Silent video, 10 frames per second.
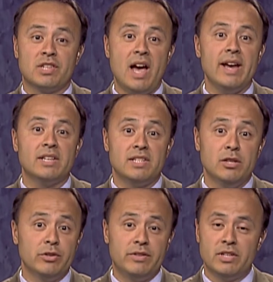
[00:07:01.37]
science
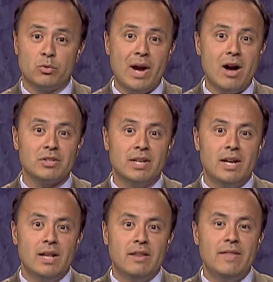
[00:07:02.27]
yielded this route,
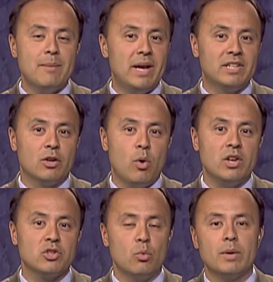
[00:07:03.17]
then that begs the
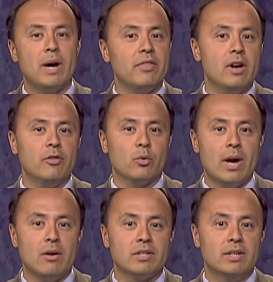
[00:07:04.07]
question, what about the other route?